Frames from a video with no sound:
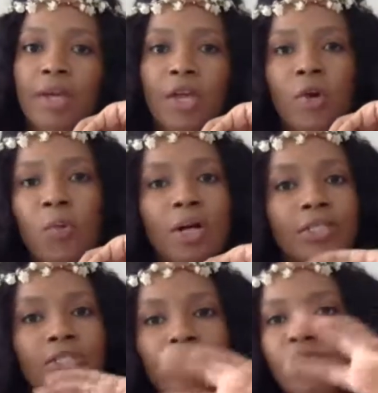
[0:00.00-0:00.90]
And
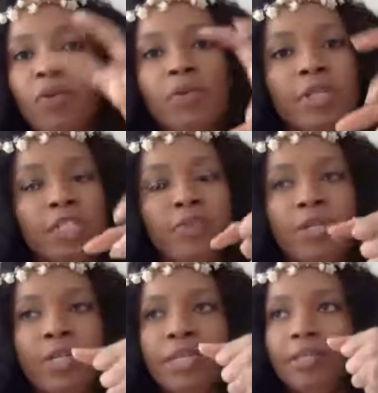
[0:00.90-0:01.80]
once the full
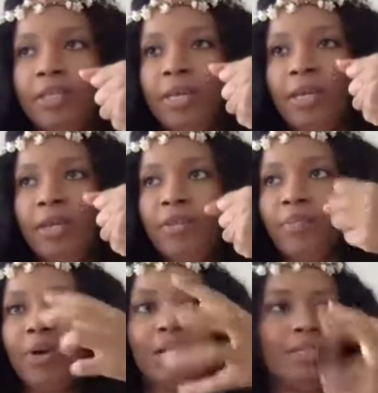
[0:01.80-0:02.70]
experience and
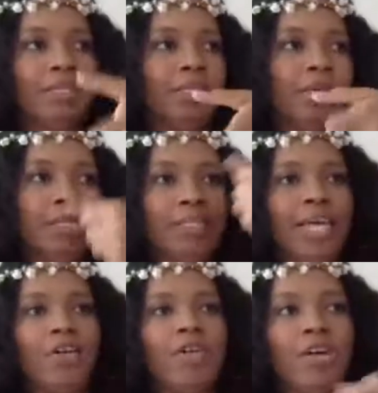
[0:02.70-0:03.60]
processing and
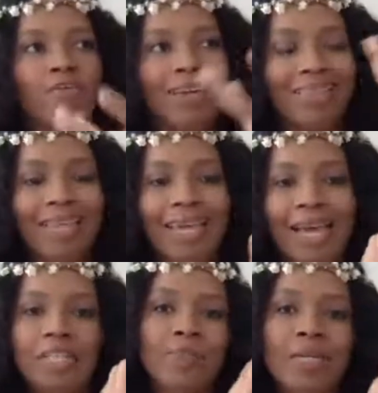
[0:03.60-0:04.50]
cycle of that thing
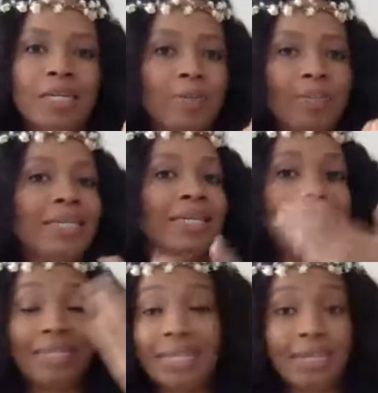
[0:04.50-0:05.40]
has been
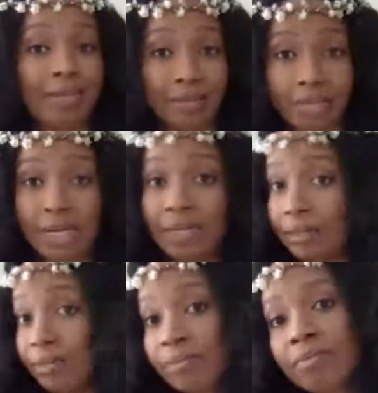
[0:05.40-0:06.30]
completed, it is
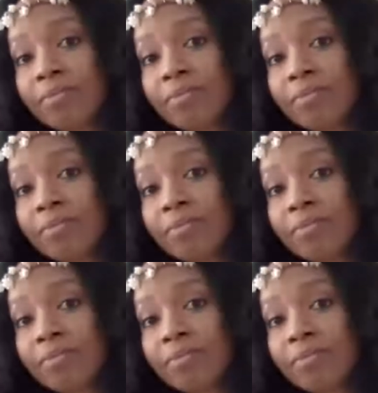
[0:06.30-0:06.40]
done.